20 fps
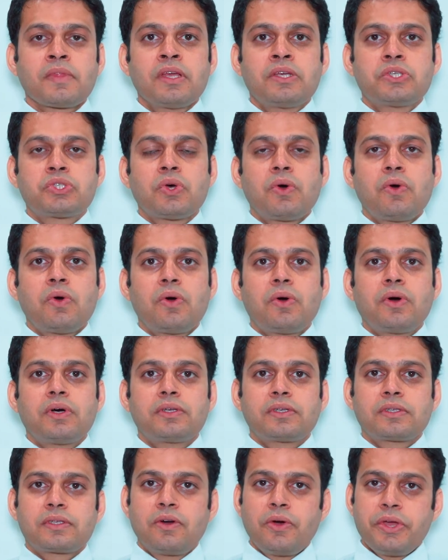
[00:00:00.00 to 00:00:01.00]
So,
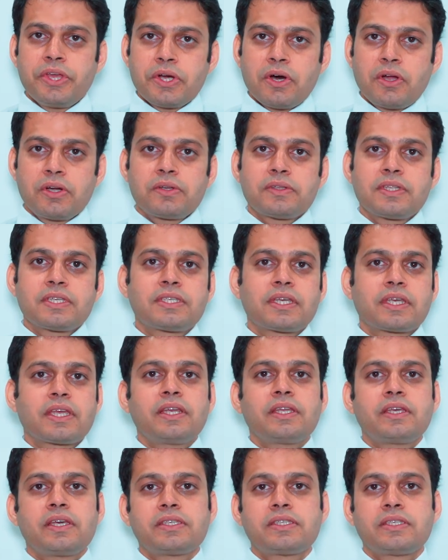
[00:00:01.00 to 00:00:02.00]
going on to the
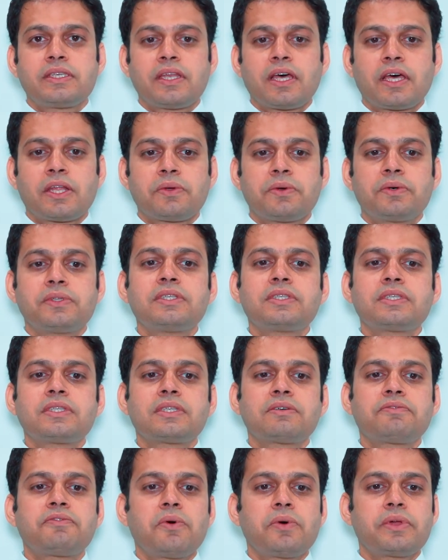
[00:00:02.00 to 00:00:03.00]
second case scenario, this is
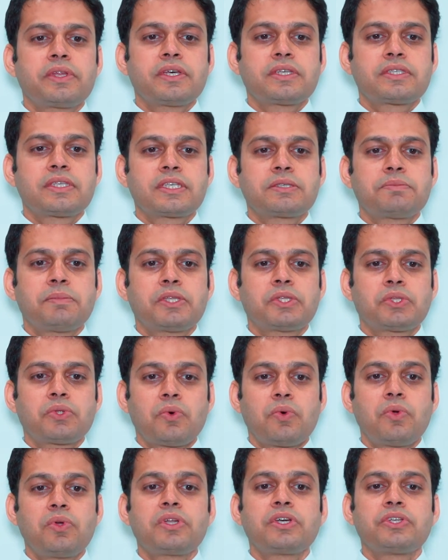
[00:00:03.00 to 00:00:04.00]
a four year, six month
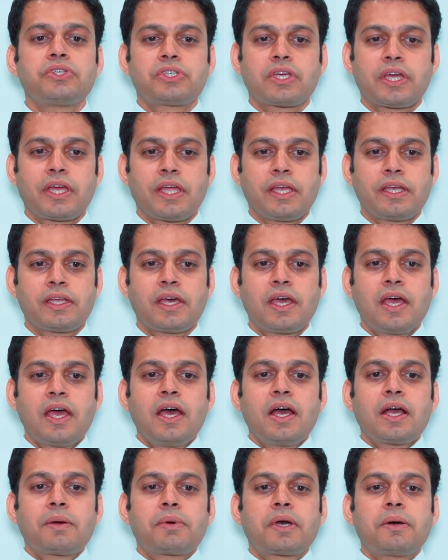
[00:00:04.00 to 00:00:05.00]
old child
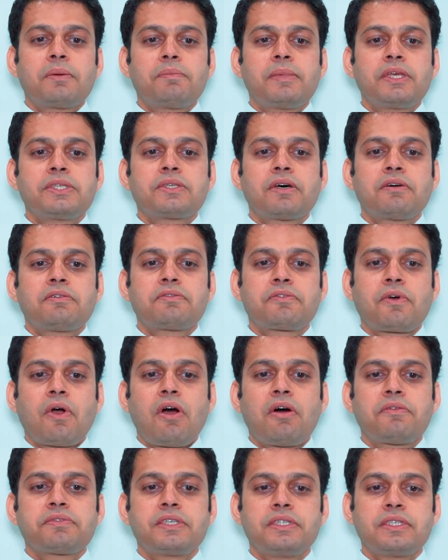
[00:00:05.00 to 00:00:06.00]
Complaints of
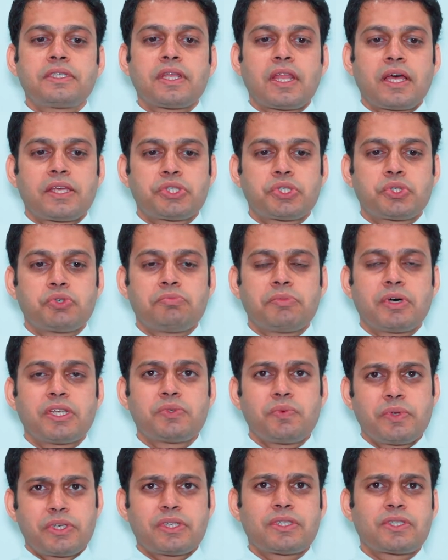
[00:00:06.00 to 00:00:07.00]
cough since last two months,
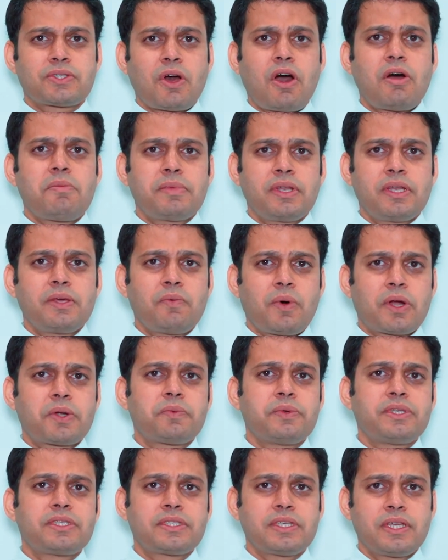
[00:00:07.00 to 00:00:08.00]
which is commonly what
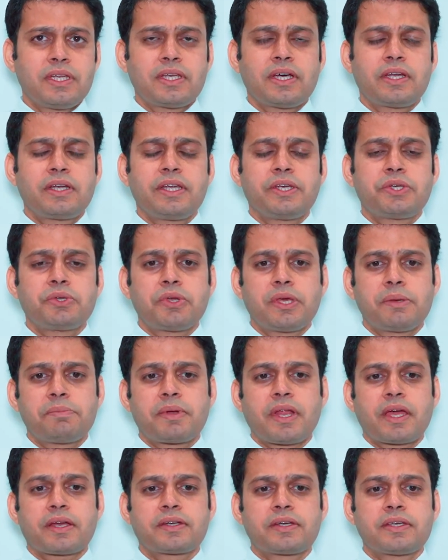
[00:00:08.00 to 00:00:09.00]
we see in our day to day
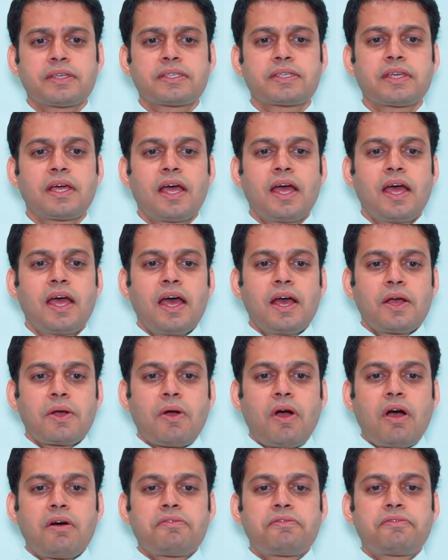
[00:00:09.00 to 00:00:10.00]
practice.
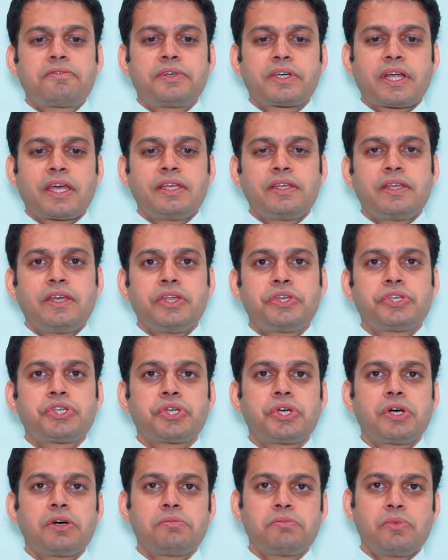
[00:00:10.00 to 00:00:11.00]
Cough, dry
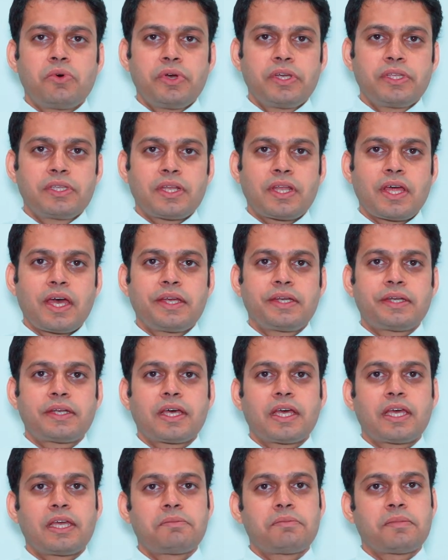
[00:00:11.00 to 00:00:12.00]
nature, more in the night
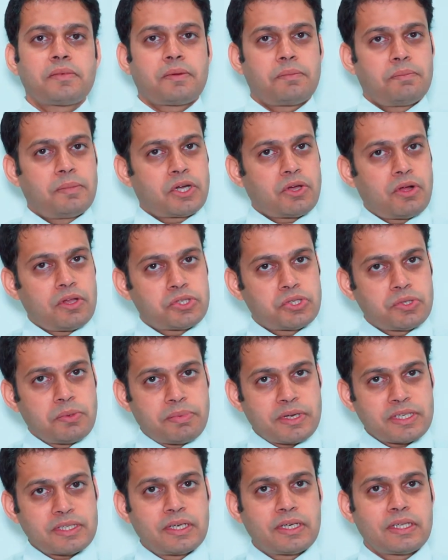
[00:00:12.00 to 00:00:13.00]
time, but also
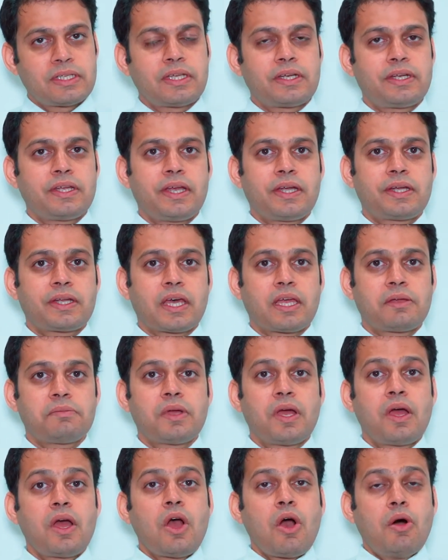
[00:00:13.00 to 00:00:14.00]
present in the daytime,
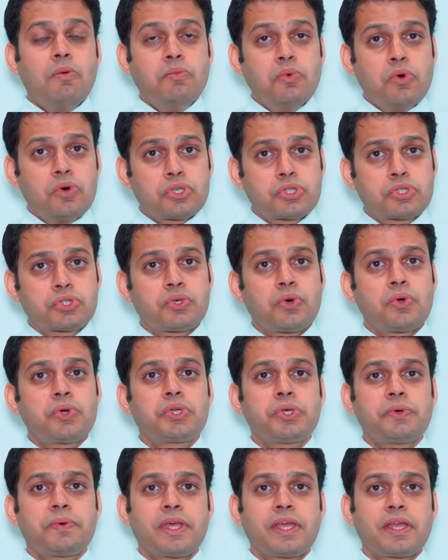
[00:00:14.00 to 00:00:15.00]
more so
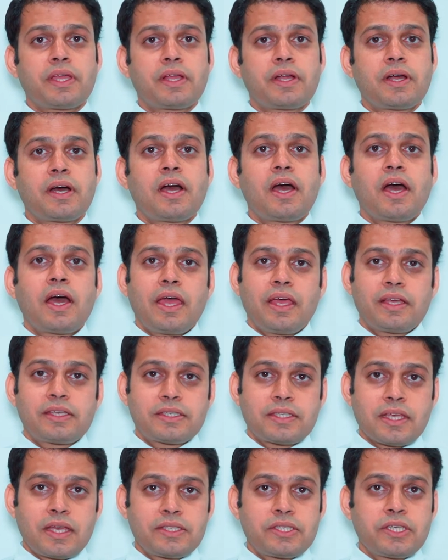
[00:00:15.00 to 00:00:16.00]
during
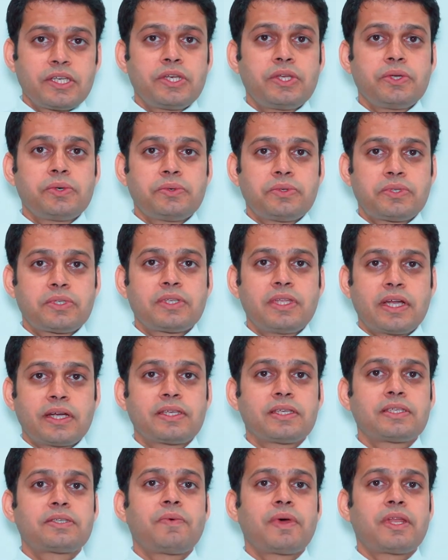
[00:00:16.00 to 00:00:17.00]
exercise induced, that
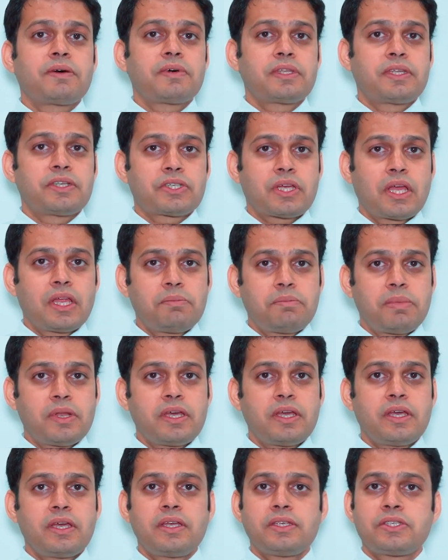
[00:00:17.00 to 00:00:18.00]
is, whenever the child
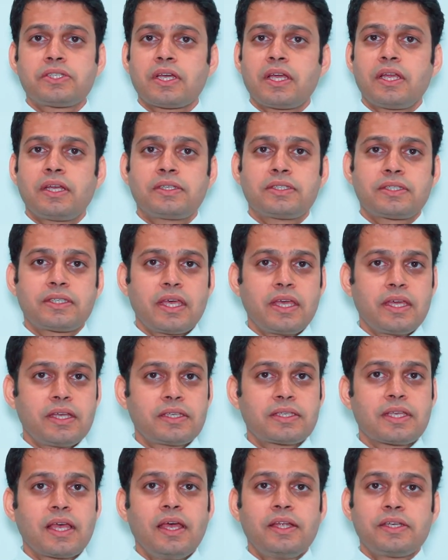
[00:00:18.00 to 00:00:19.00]
plays, child
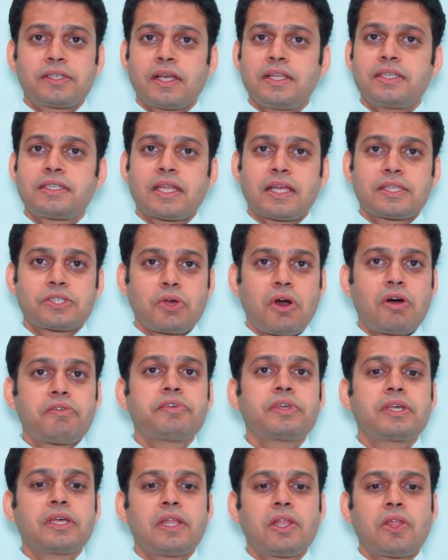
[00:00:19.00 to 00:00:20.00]
sings, child starts
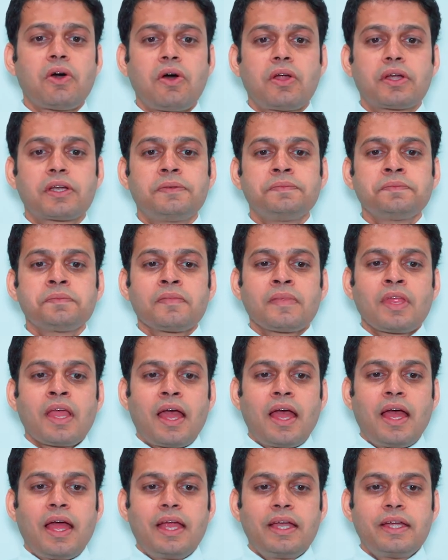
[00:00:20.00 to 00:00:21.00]
coughing a lot,
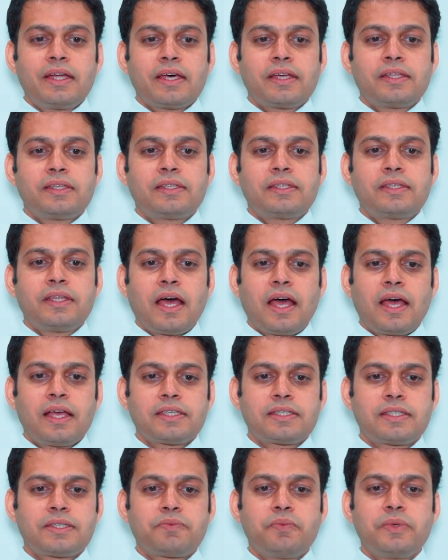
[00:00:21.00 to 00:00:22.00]
and
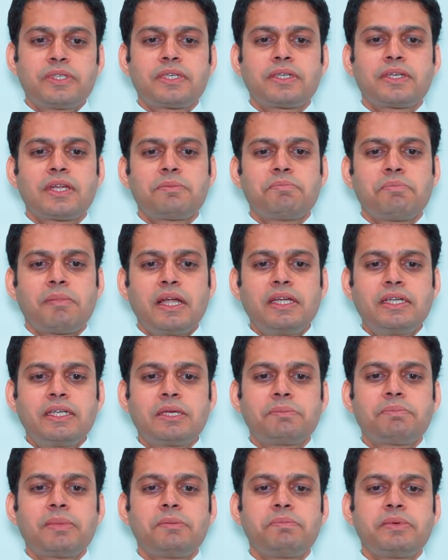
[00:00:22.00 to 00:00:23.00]
has visited
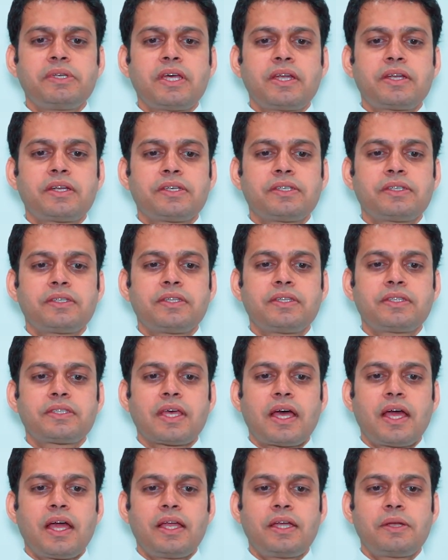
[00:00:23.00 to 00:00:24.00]
multiple pediatricians
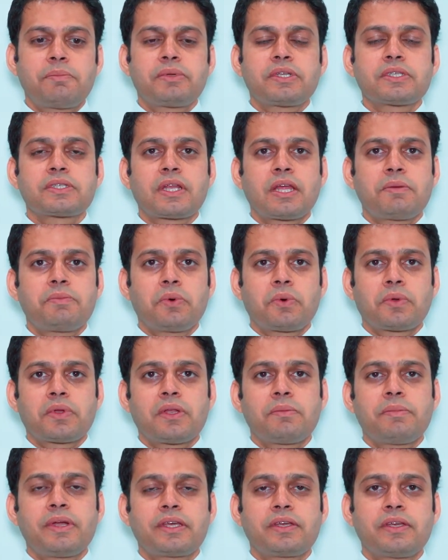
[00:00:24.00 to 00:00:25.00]
and prescribed
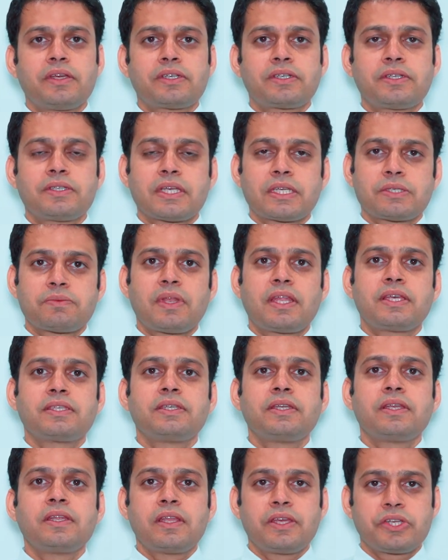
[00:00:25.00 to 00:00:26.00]
oral medications as well as
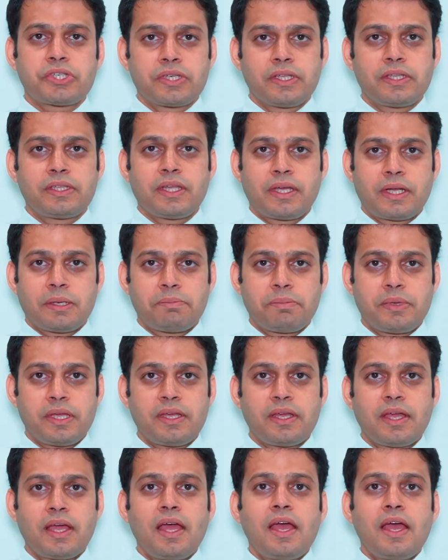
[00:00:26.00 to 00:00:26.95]
inhalational therapy.